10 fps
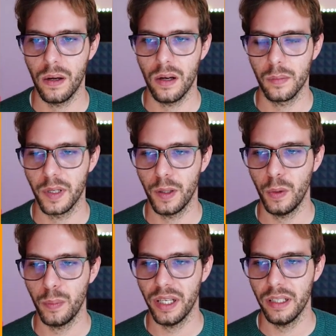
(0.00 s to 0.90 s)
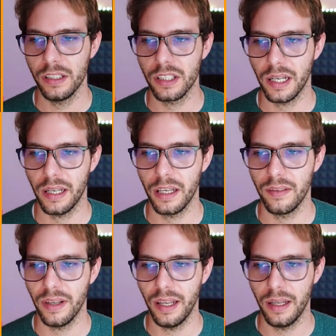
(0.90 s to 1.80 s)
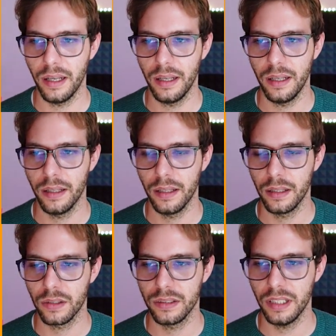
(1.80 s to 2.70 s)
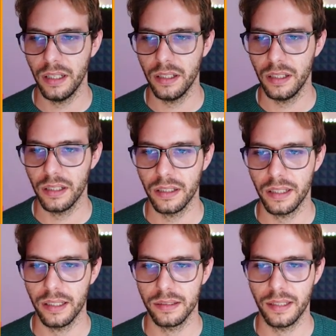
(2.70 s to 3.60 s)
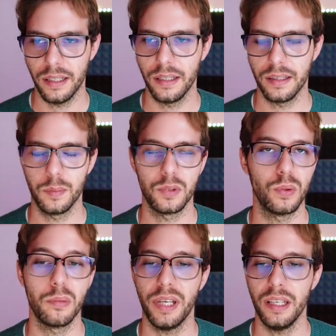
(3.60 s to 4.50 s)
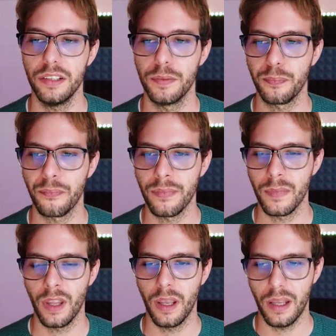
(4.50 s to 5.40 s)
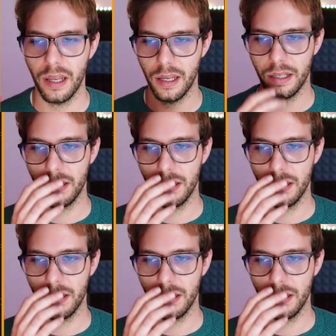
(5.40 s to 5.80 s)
On my home page, I have a container here that is taking me to a page. And